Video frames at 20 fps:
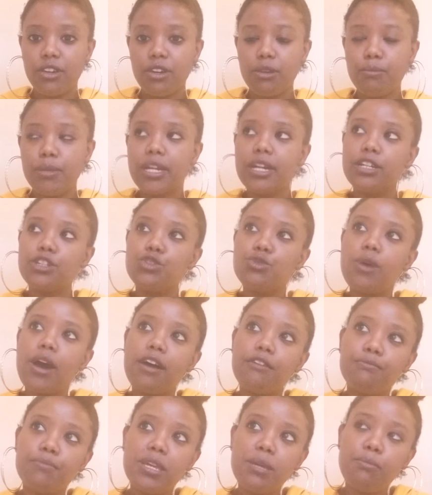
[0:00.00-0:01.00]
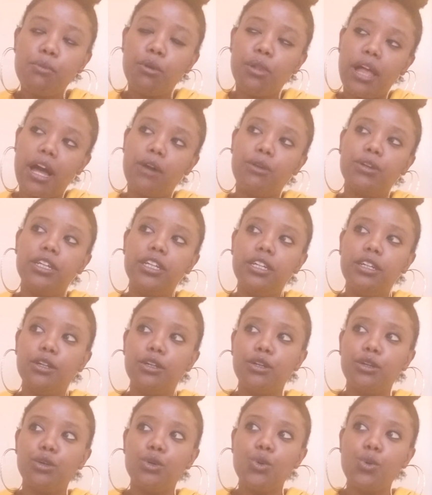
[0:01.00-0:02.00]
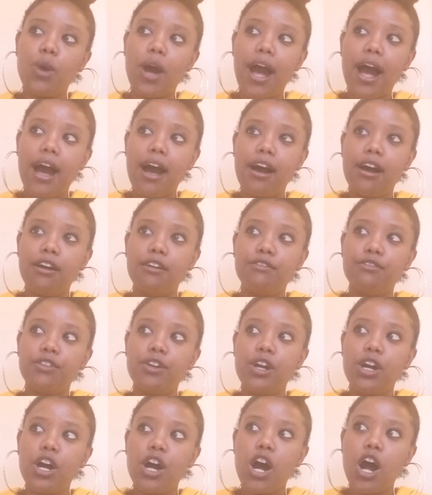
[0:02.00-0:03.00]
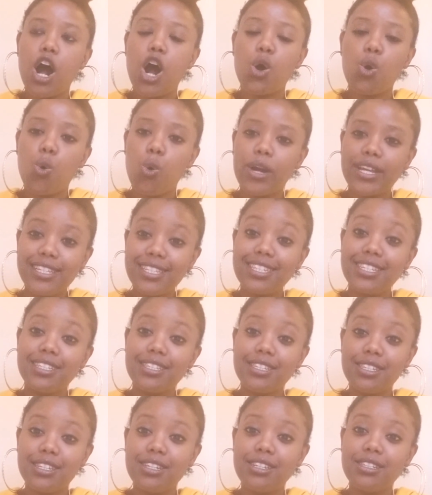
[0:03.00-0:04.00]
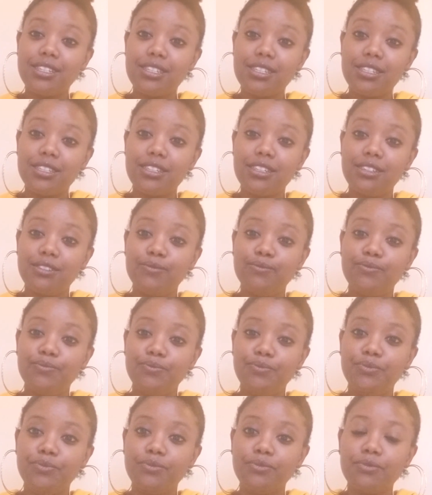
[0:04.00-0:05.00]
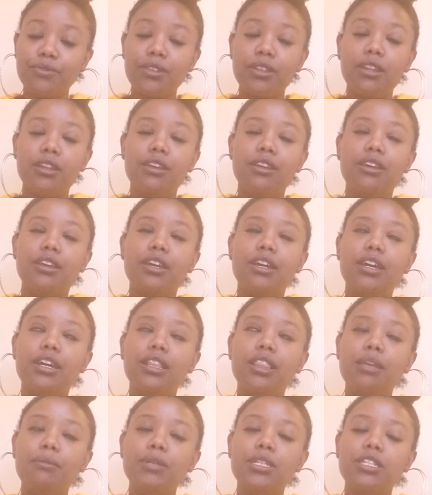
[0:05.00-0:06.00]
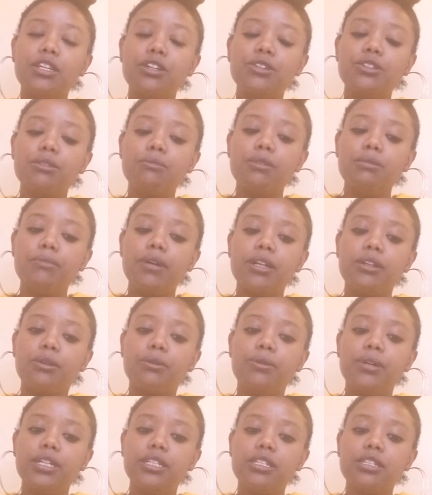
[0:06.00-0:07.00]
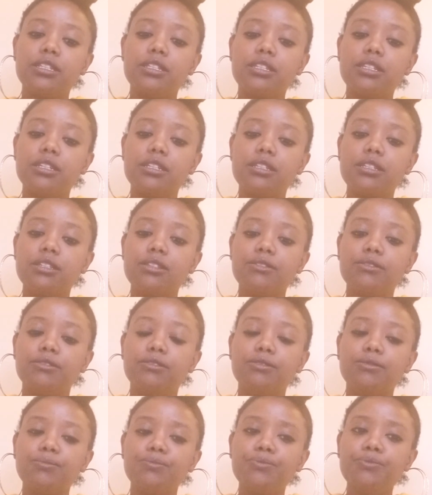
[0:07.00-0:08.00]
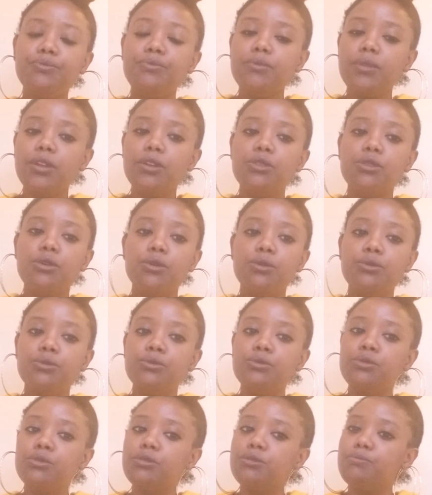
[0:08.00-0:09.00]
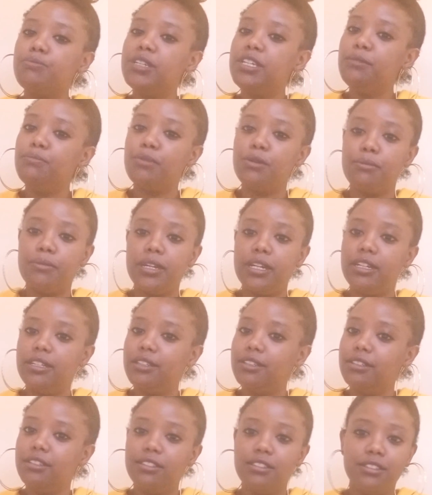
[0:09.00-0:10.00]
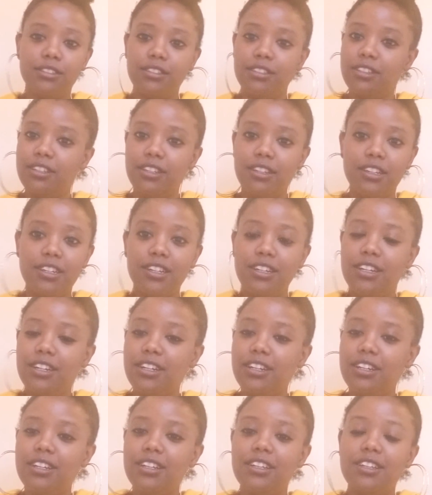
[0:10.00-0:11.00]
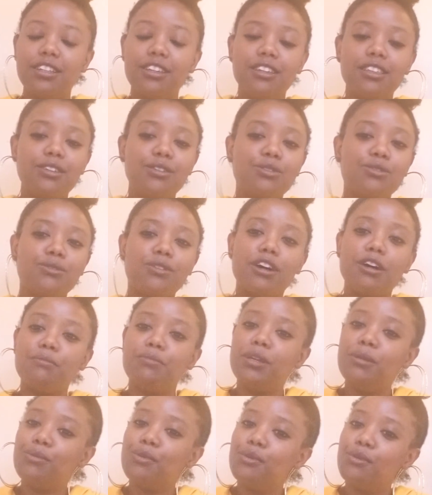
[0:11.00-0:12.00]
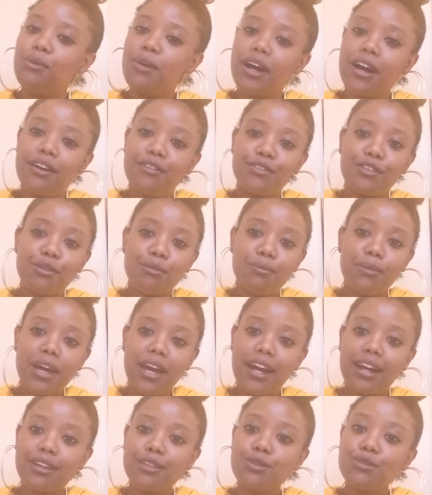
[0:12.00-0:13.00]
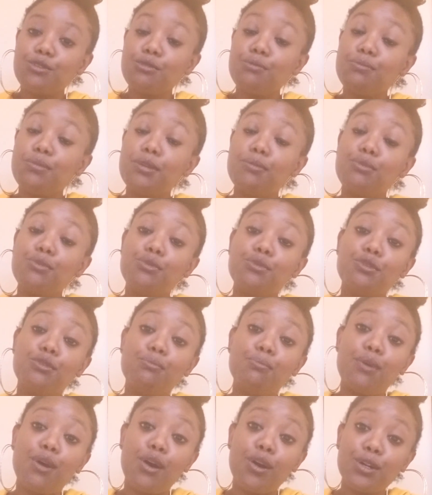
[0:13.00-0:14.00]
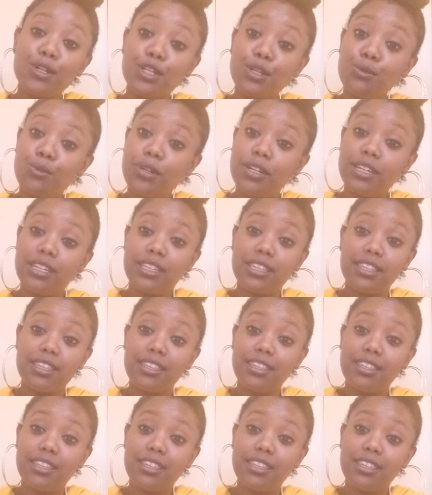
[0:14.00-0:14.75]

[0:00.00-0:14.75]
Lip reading: Because you have people out here who have acquaintances. And let me tell you something about acquaintances. Those people, man, those are not people who have your back. Those are people who you party with.